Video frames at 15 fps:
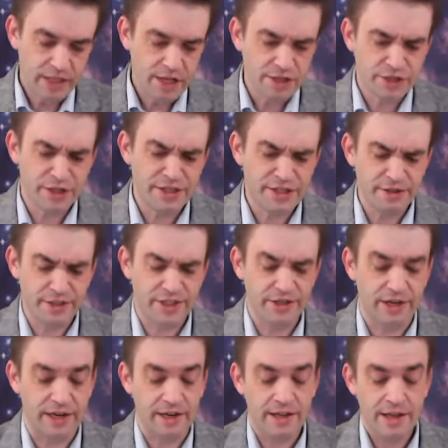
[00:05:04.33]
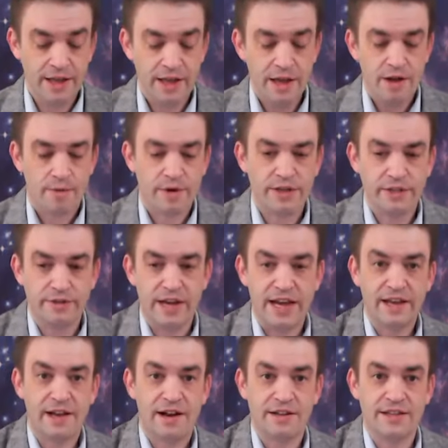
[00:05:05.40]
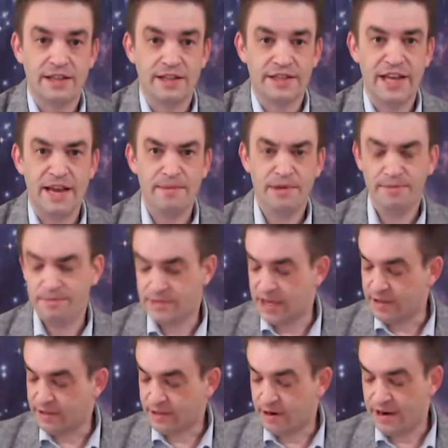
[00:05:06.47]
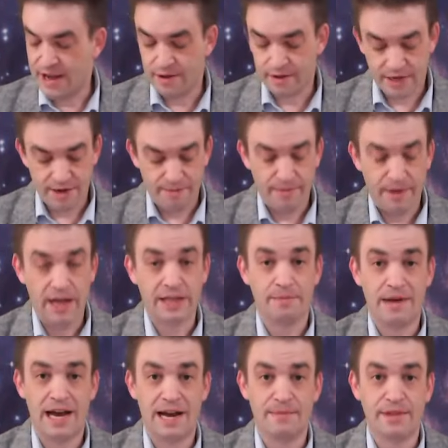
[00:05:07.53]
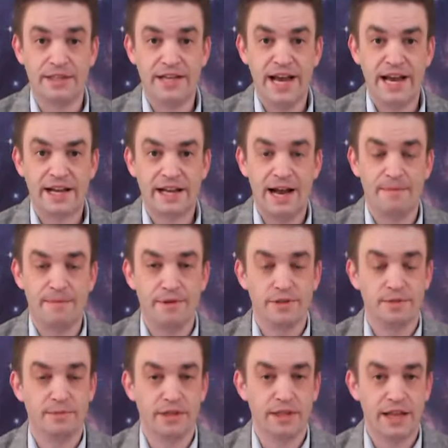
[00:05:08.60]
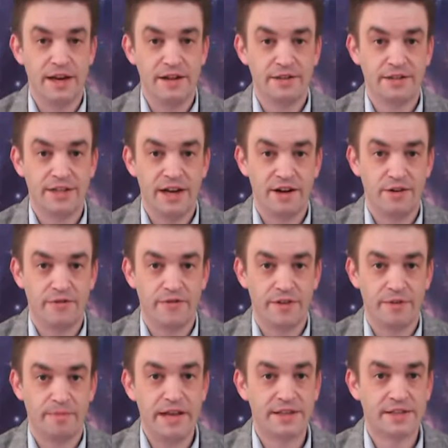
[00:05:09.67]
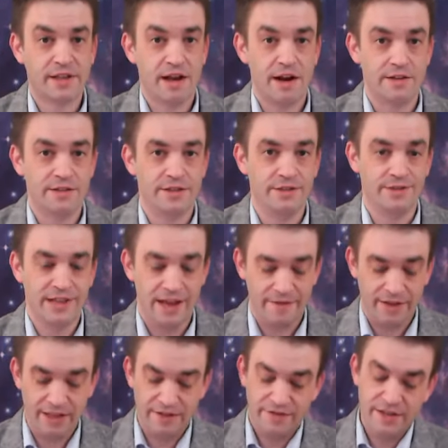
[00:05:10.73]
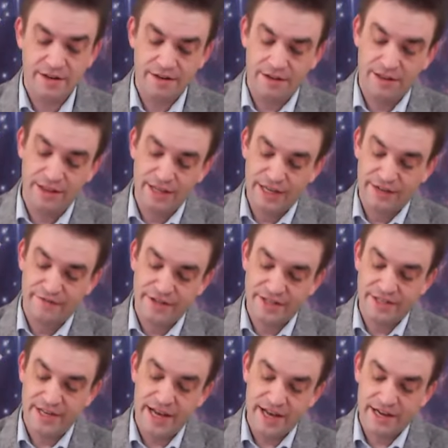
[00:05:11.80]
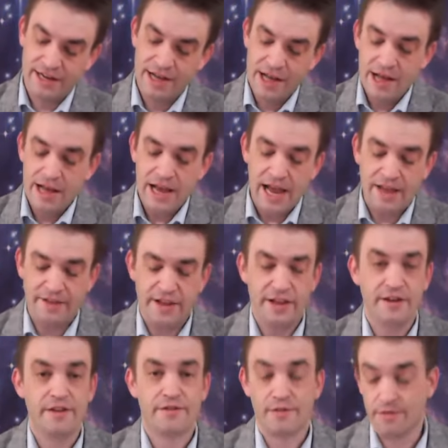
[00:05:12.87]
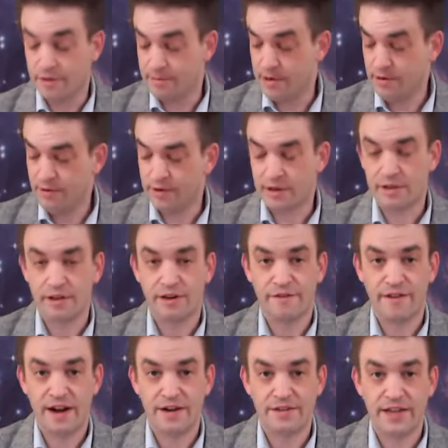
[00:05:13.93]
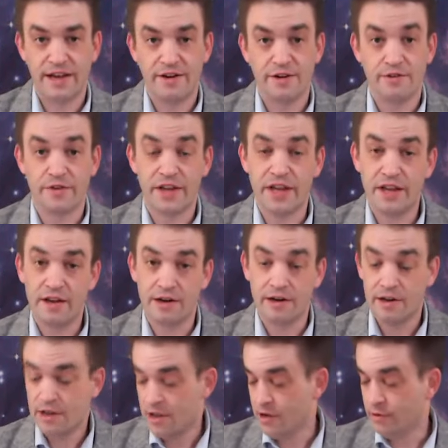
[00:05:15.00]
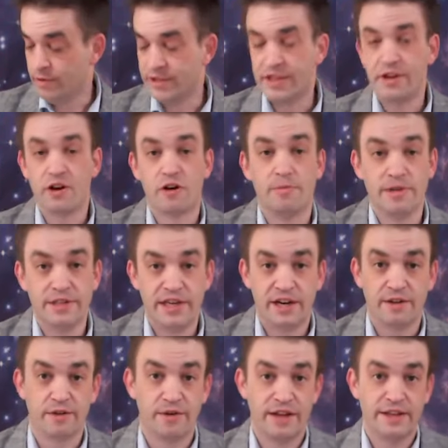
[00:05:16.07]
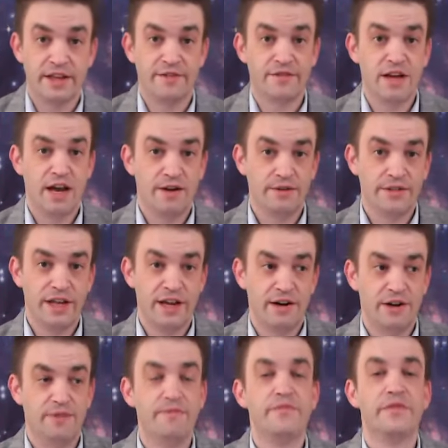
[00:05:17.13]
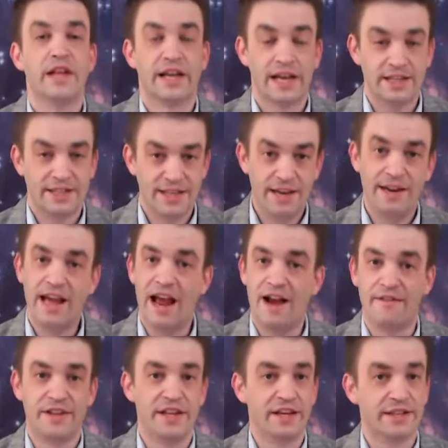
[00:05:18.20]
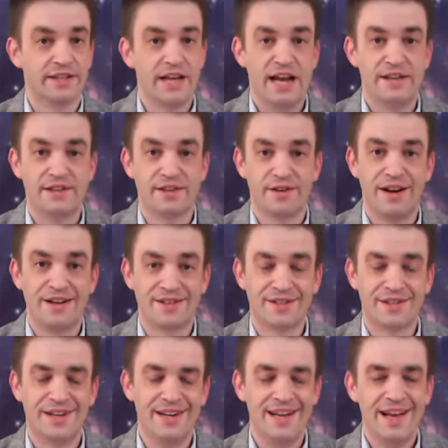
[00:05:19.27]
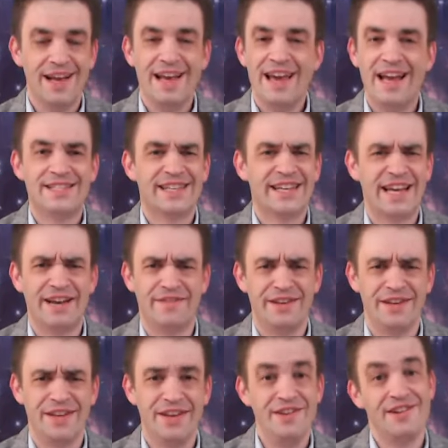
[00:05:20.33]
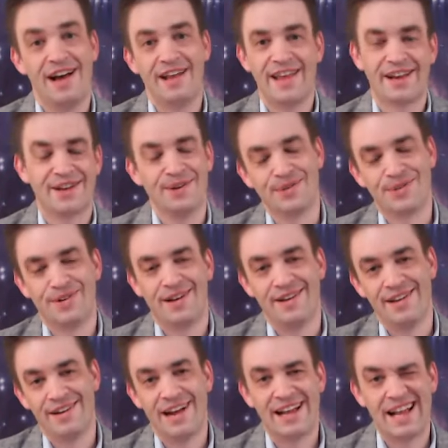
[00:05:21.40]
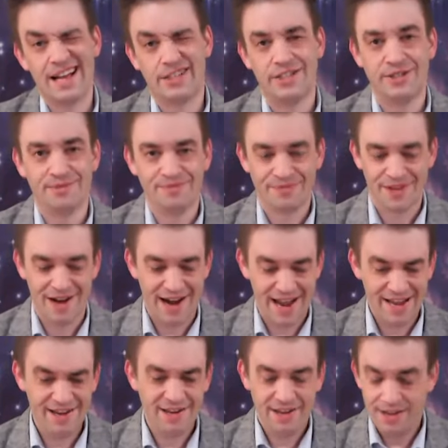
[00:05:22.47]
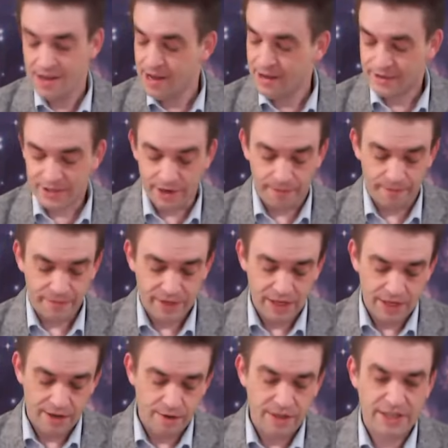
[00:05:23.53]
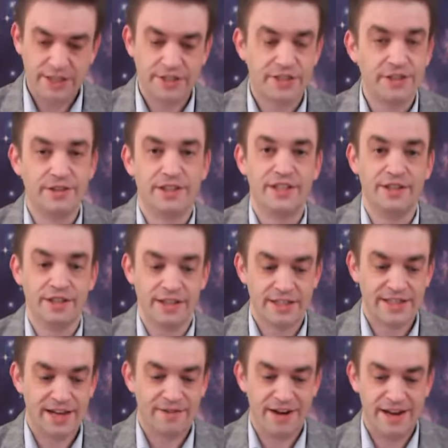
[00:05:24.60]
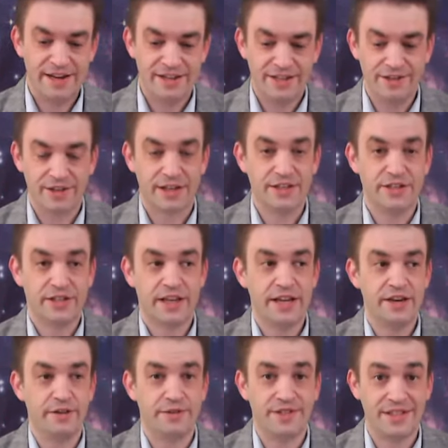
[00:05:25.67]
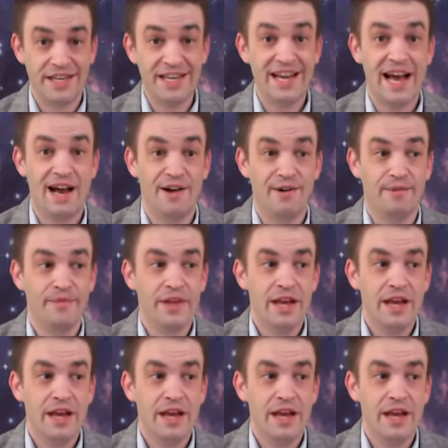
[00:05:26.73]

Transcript: So let's do it to it. We're going to do 9 cards on the table, 10th card outcome at the bottom of the deck. I'm using the Millennial Tarot for the base cards, doing the heavy lifting. Love this deck. And then throwing the boatload of clarifiers at it over here with the Urban Tarot, Grand Theft Auto Tarot. Like I said, everything is highest and greatest good. It's a given. You know how that goes around here. I got you. All right. So let's just do it to it. Let's get right into it. Because can you see how